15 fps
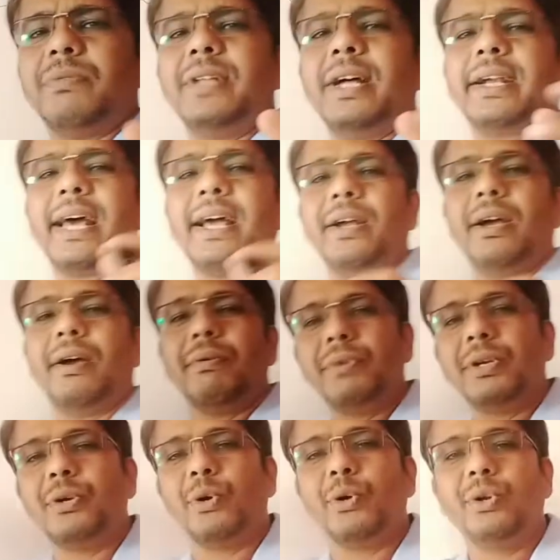Now I don't
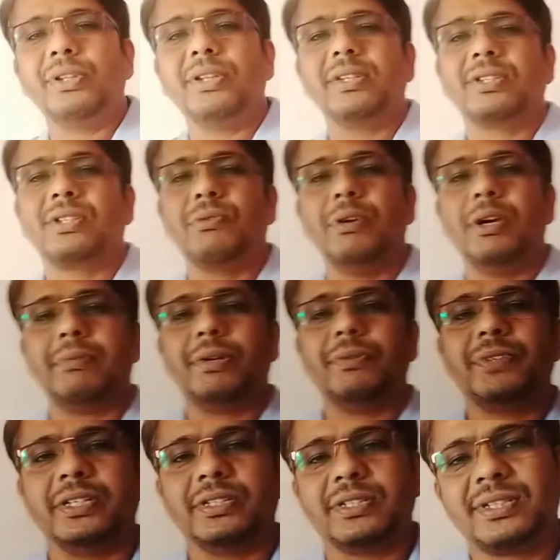know. Suppose we believe
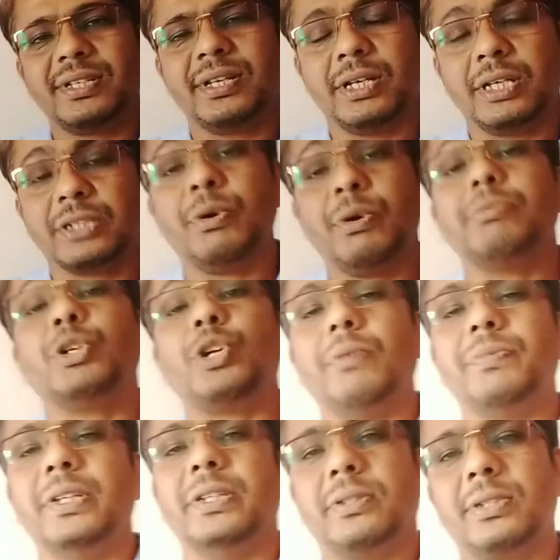that we don't know
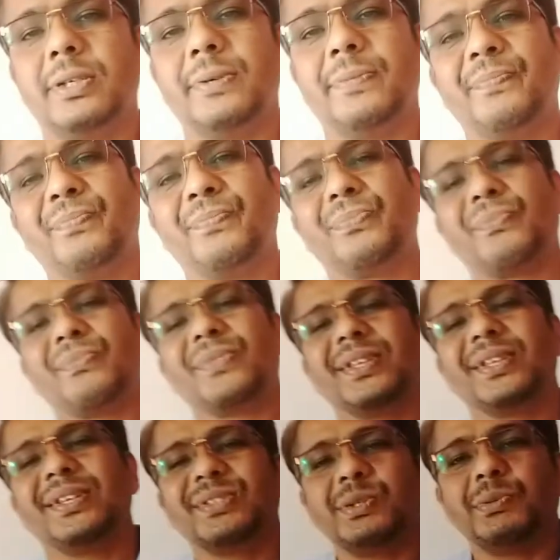the square of this,
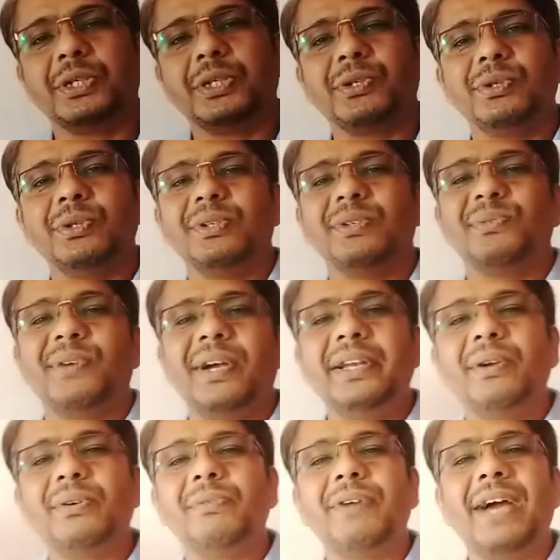square root of this.
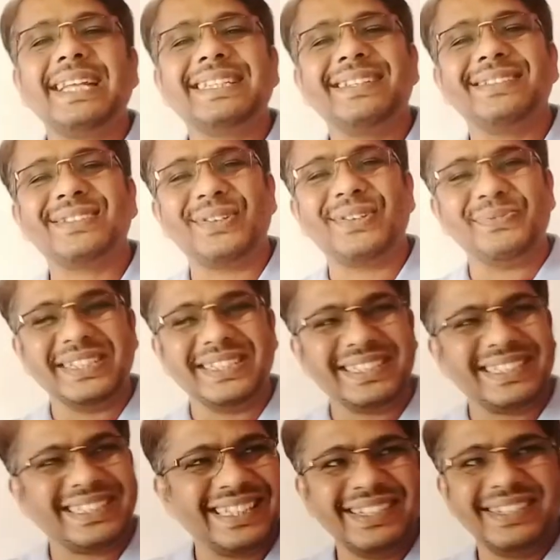So what
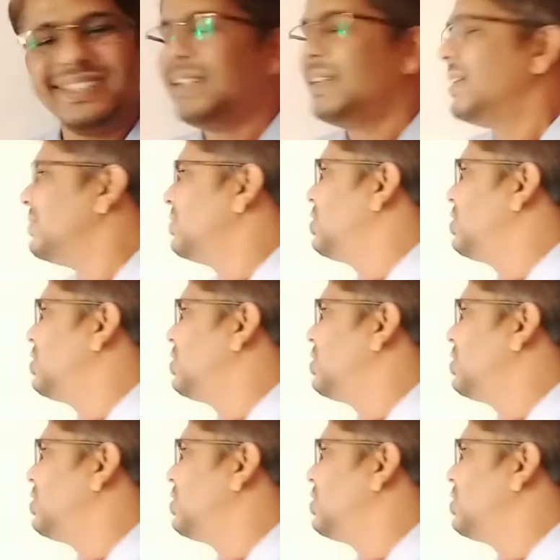to do? Find